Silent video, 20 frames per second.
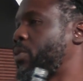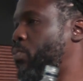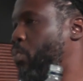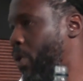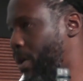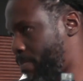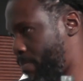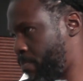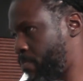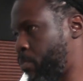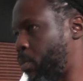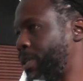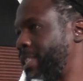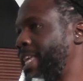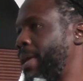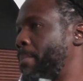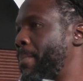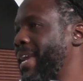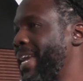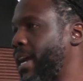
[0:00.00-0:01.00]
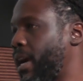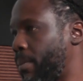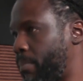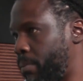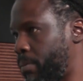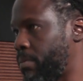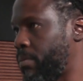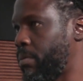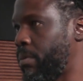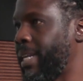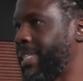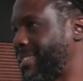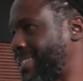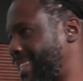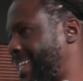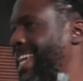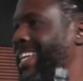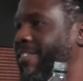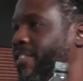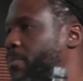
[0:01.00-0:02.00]
on what it's, it's what based on how up. big the, how
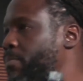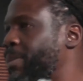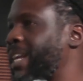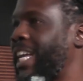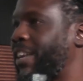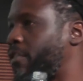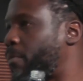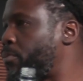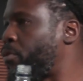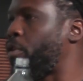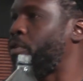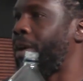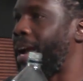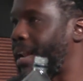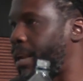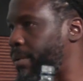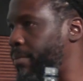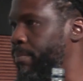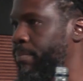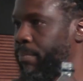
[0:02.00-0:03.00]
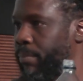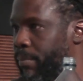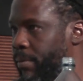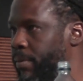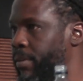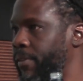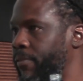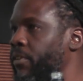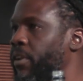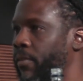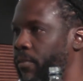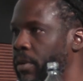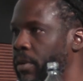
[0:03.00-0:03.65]
like big they a, are. Kind of pro rata. Yeah, it's a, you,